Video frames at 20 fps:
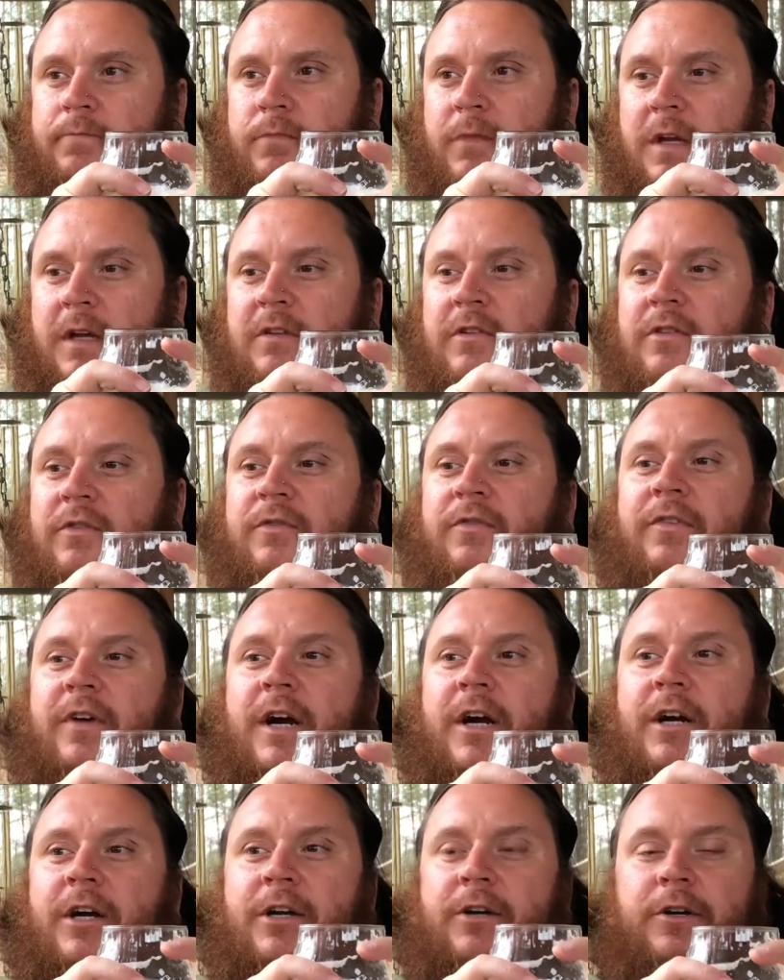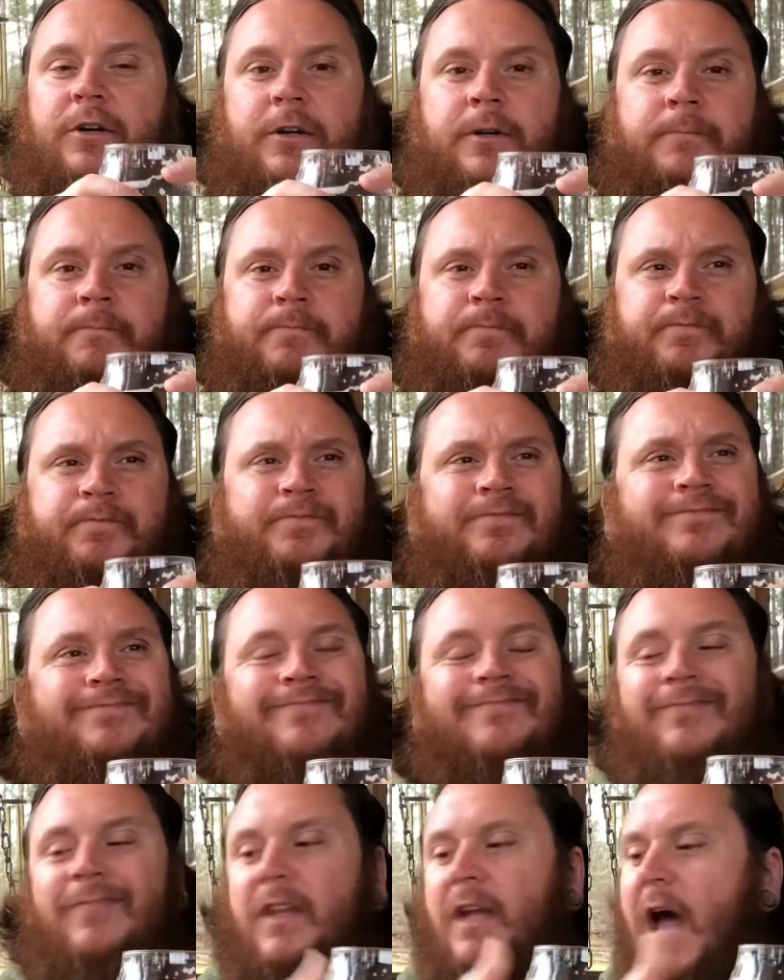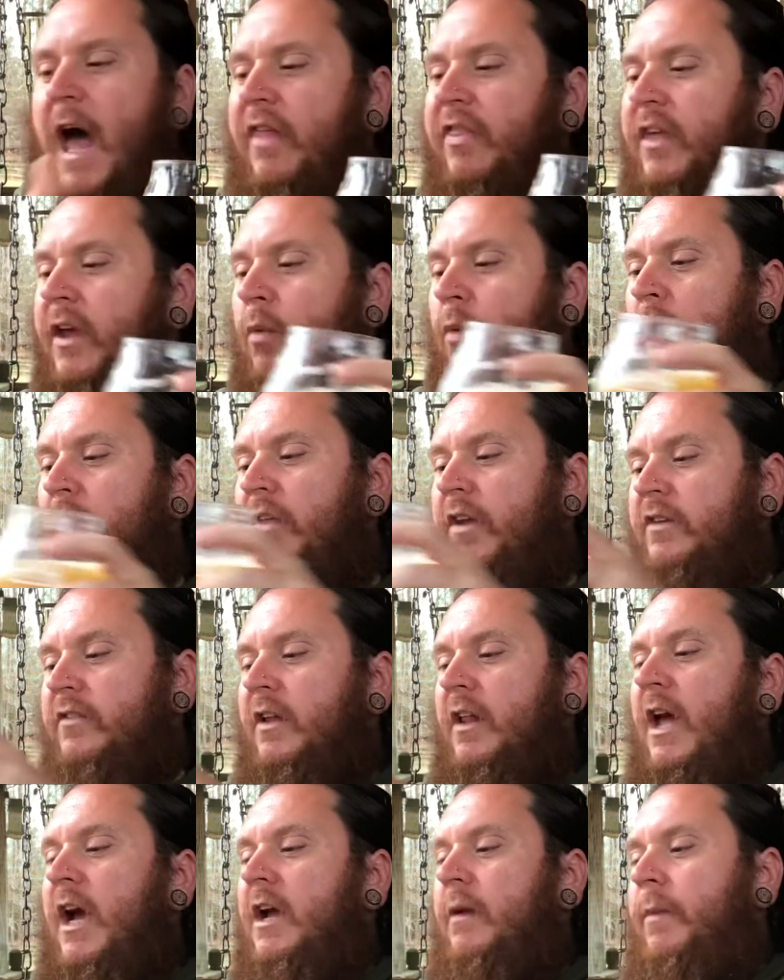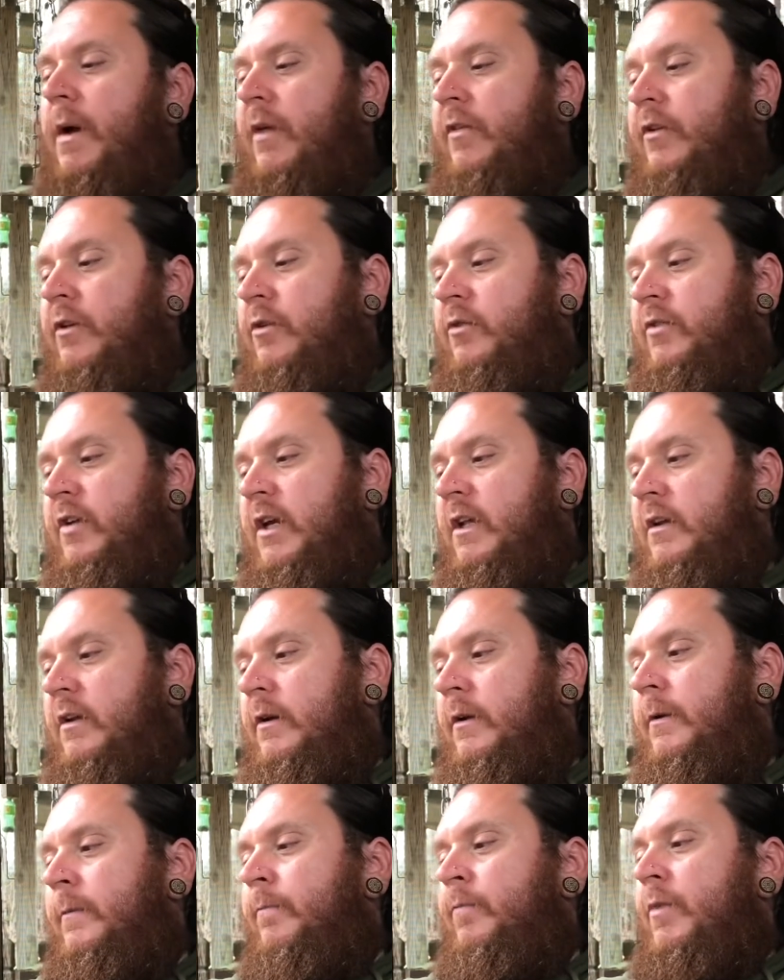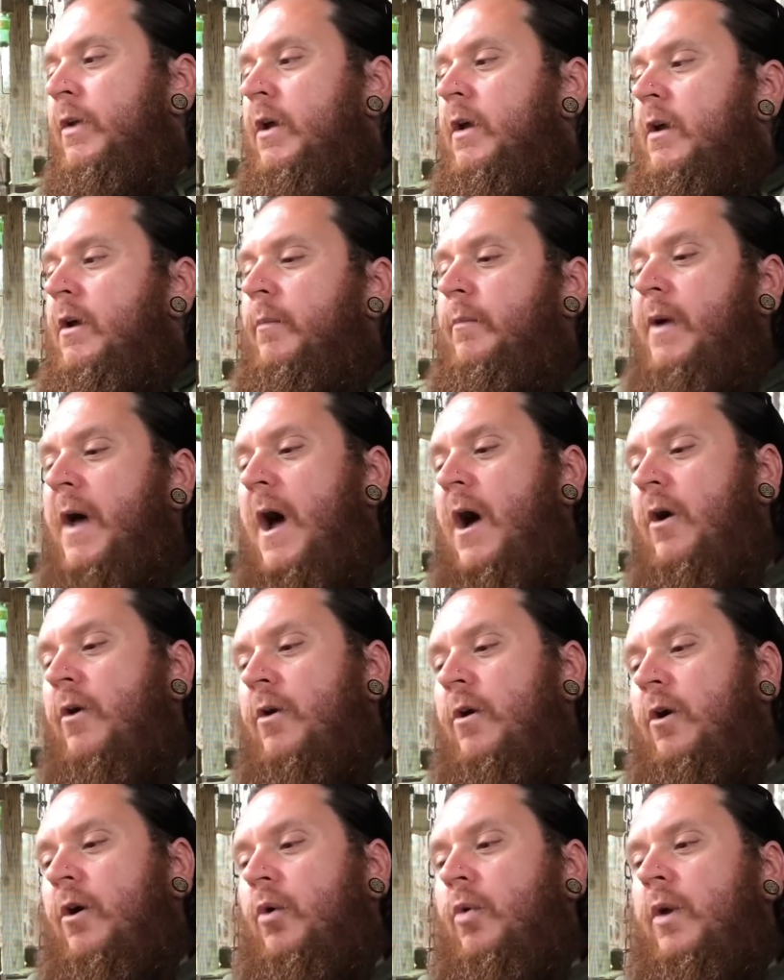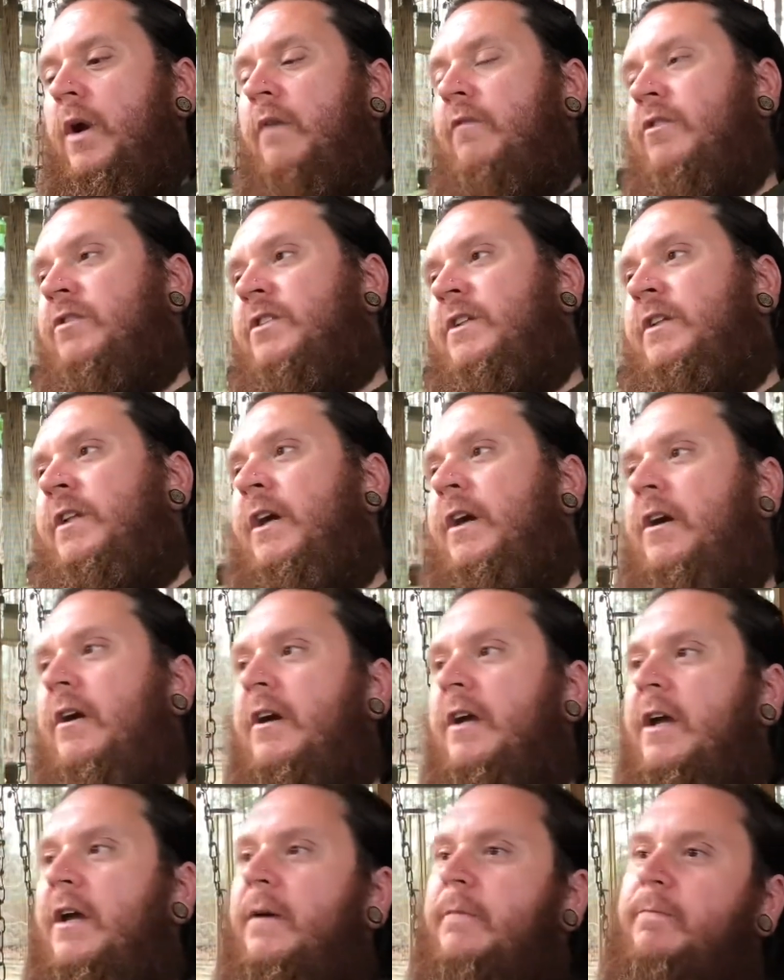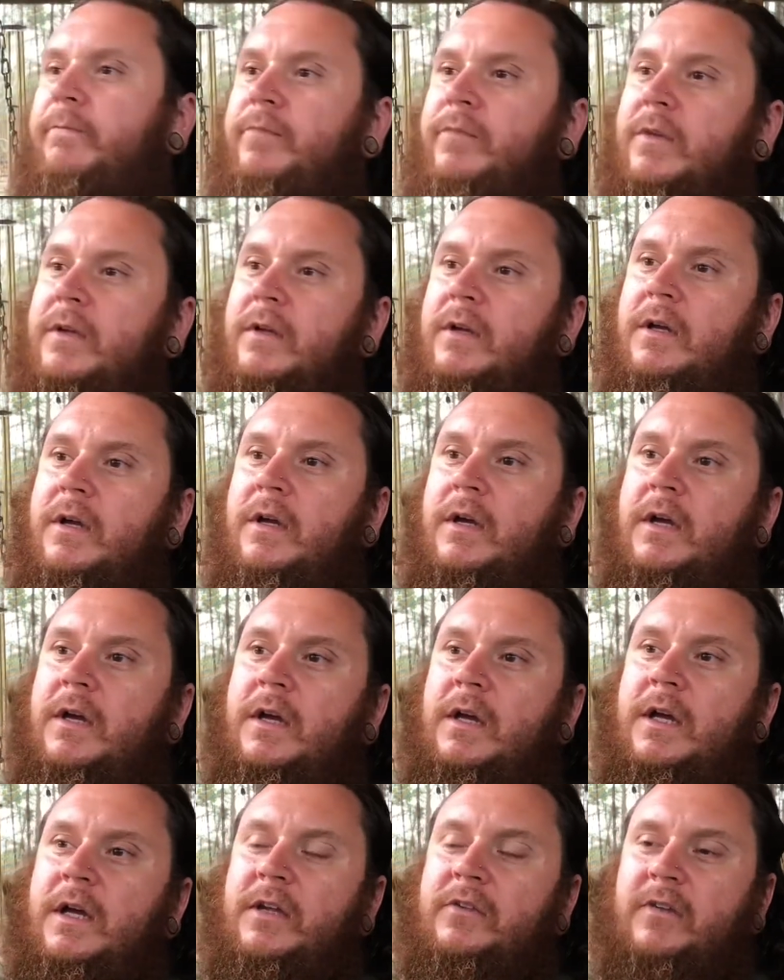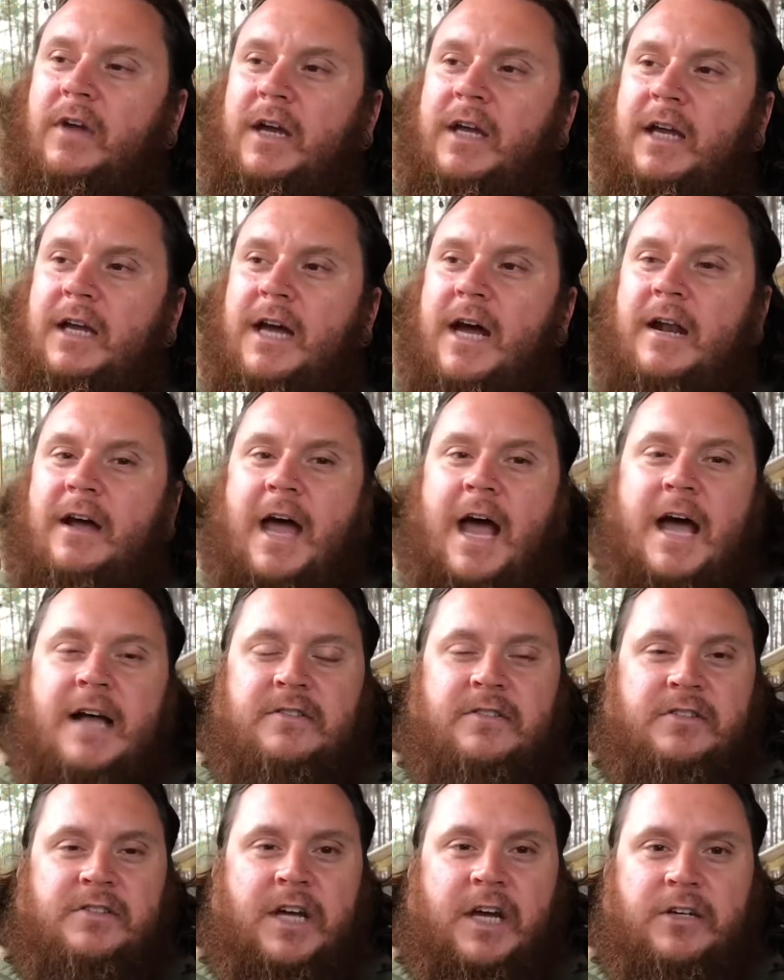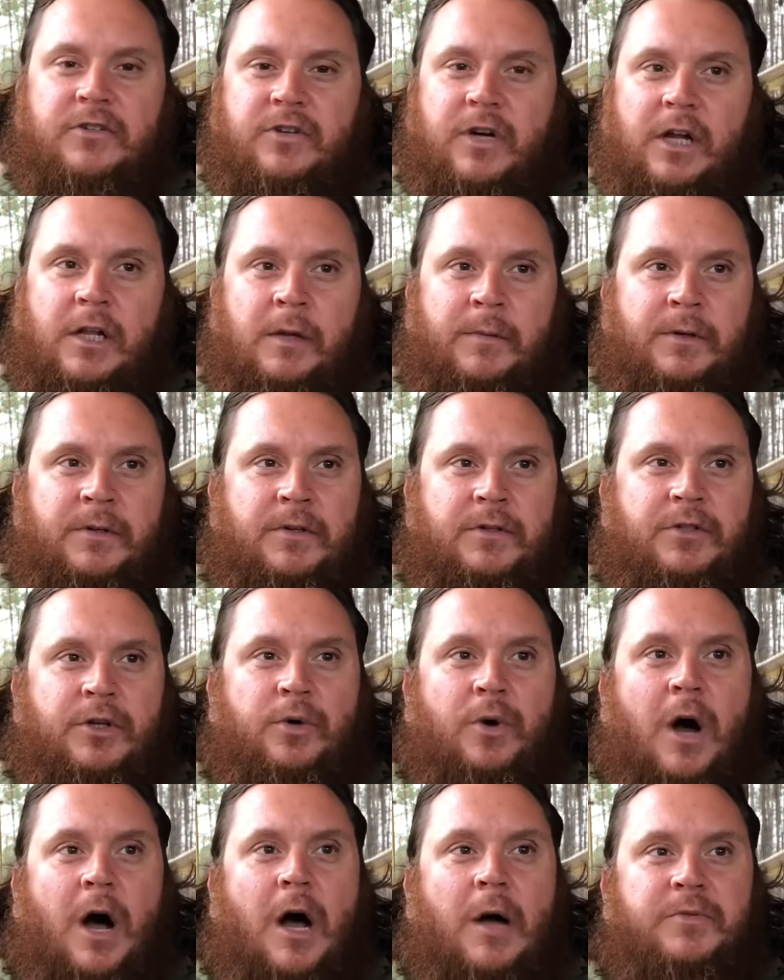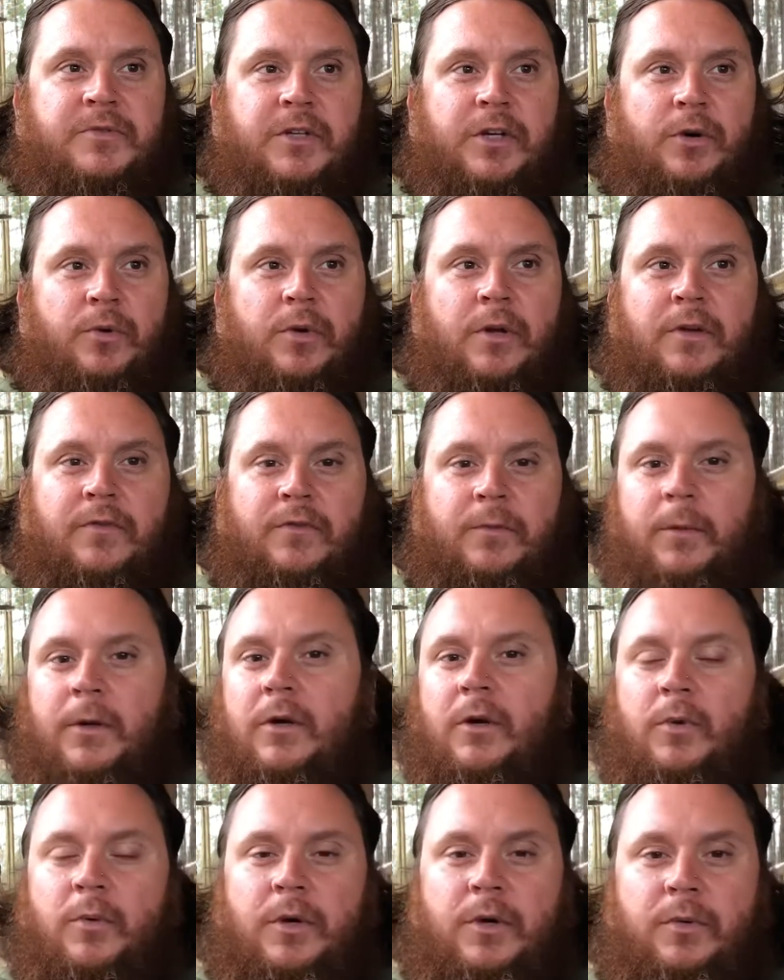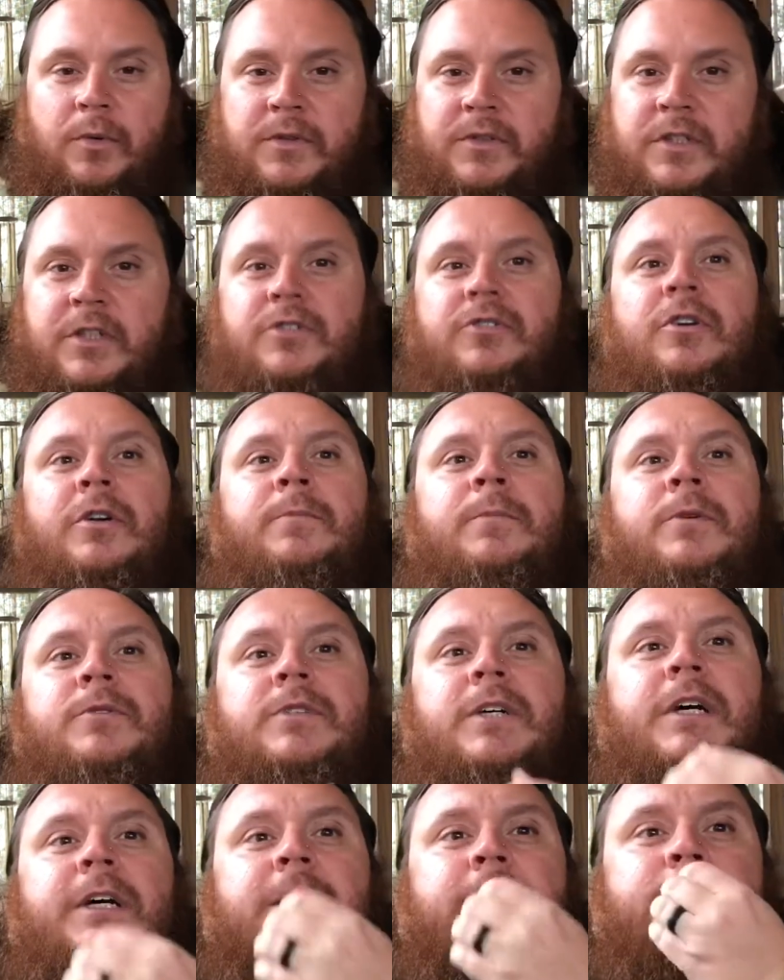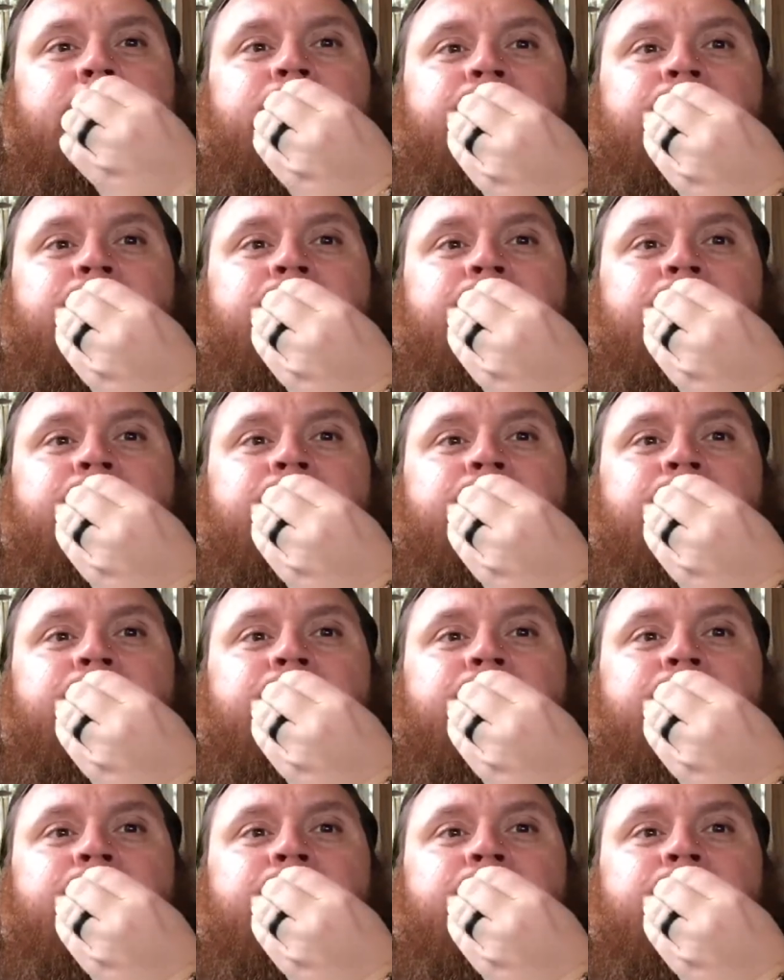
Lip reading: This is very good. I think one of the things I like about the New Zealand powder or whatever's in there is like it kind of adds this extra element to two hops that you're really familiar with Citra and Mosaic.